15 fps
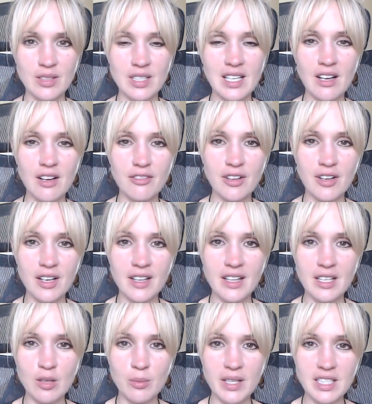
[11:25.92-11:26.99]
you really love her
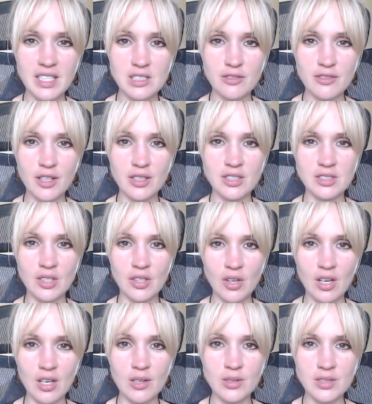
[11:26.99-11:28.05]
and then you begin to focus on
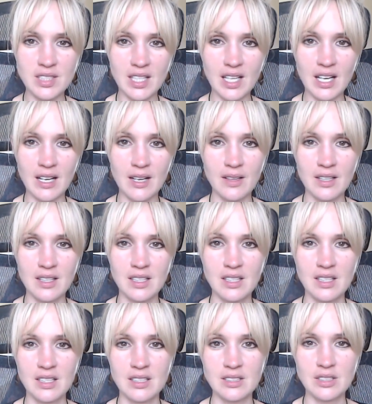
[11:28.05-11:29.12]
not losing her.
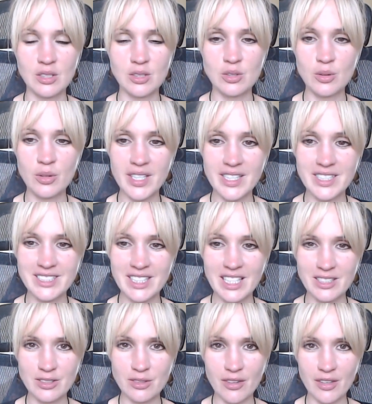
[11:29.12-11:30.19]
So you do all these
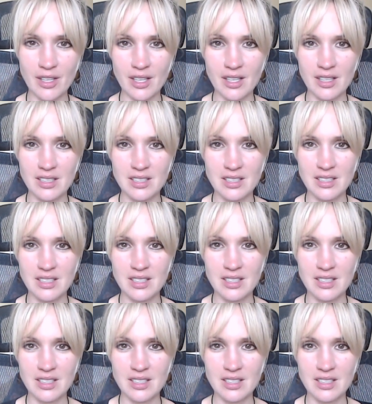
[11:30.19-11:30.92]
things for her.